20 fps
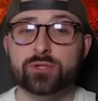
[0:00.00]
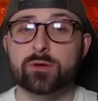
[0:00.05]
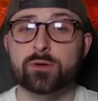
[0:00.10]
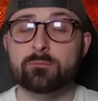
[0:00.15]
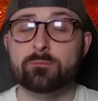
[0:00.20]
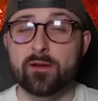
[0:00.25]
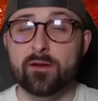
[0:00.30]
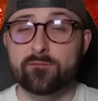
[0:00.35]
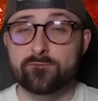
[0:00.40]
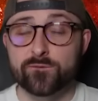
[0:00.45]
to
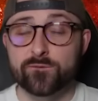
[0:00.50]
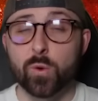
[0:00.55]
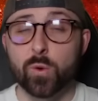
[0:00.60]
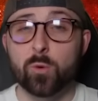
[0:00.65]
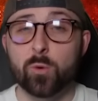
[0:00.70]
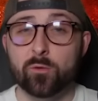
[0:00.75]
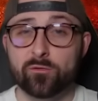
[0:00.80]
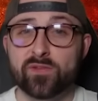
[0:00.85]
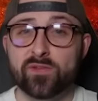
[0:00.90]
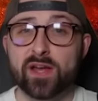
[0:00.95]
my
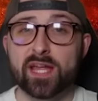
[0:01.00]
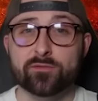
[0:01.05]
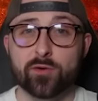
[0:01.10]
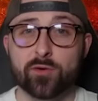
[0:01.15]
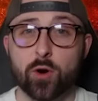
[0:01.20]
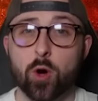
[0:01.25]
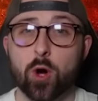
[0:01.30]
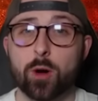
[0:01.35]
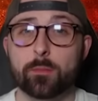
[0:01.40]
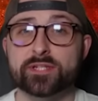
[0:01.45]
4
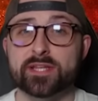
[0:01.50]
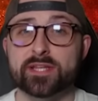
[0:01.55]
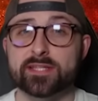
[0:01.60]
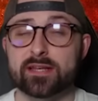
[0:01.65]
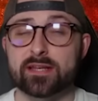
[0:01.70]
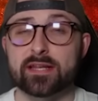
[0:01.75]
favourite options.